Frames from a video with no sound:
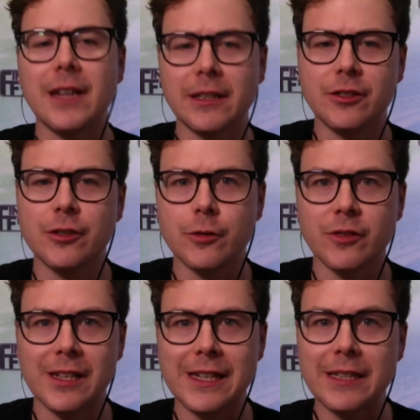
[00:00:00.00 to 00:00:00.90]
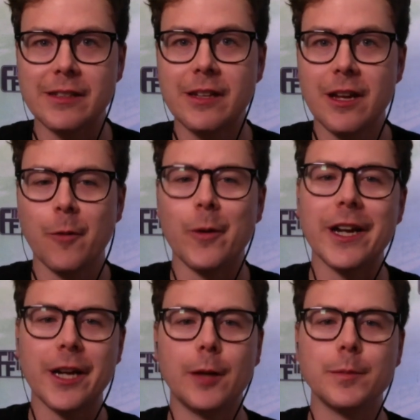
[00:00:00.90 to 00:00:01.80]
attitudes, at least when
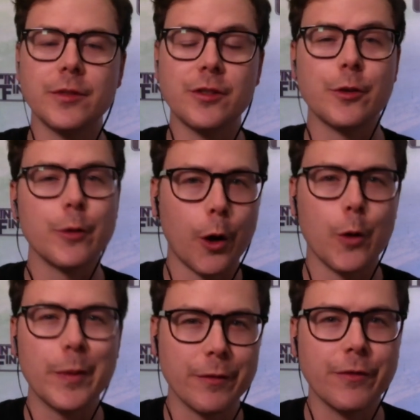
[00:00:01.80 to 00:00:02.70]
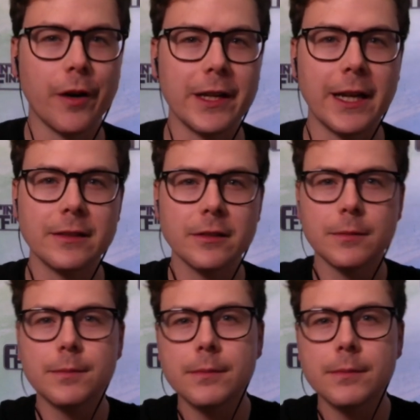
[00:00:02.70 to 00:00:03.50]
it comes to open finance?